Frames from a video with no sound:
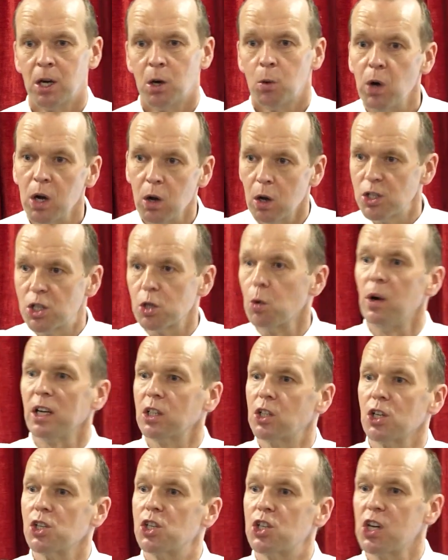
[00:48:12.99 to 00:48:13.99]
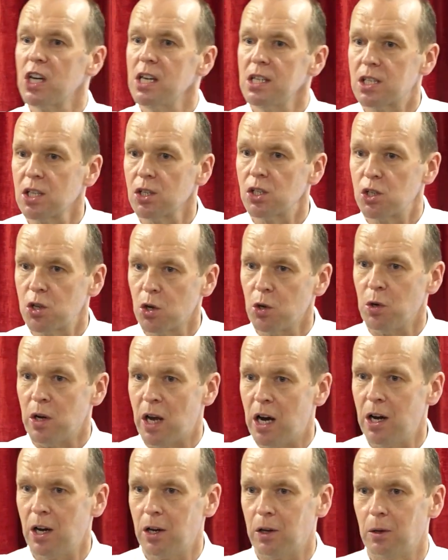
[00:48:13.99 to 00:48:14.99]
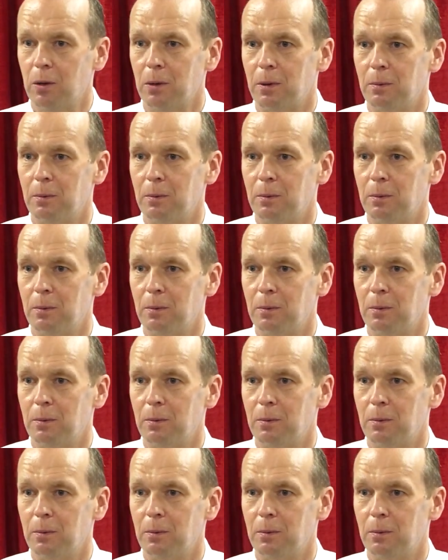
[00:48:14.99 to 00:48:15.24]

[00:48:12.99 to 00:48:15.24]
Well, so, what does Jesus do now?